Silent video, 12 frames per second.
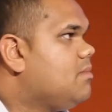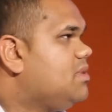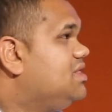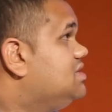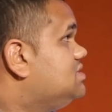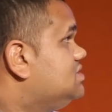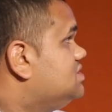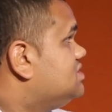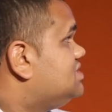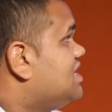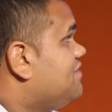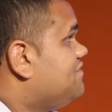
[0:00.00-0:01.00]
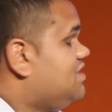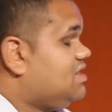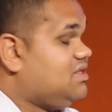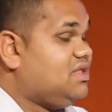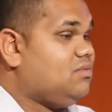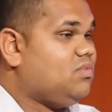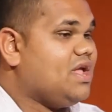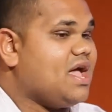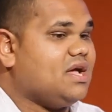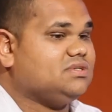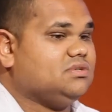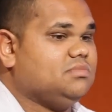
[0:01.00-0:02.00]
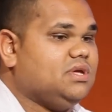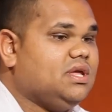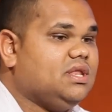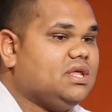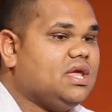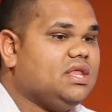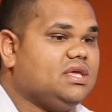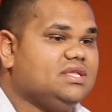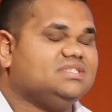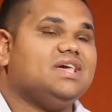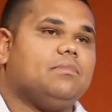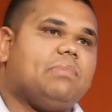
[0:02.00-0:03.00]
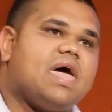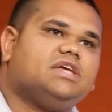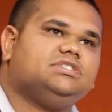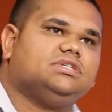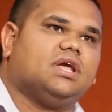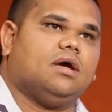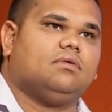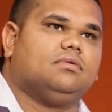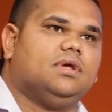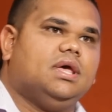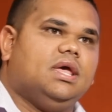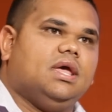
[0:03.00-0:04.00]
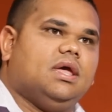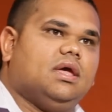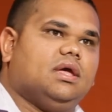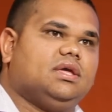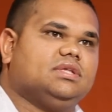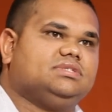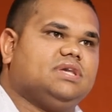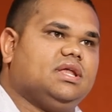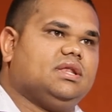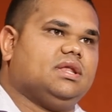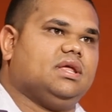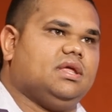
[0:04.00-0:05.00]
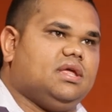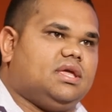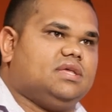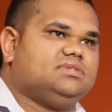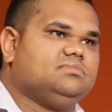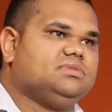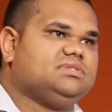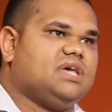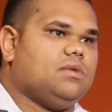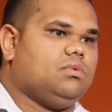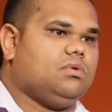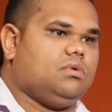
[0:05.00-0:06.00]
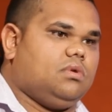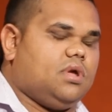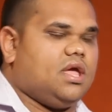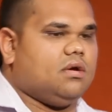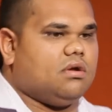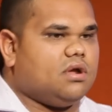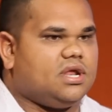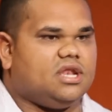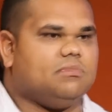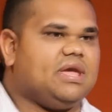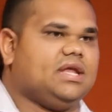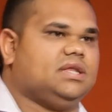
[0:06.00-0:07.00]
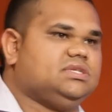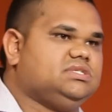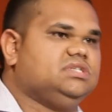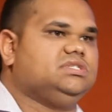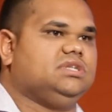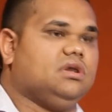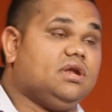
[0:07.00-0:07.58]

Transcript: But this is just stuff that, that we ask them, and it, and it gets that passion going. It gets that. It gets them to say, "Well, hang on, I need to make a decision. Here.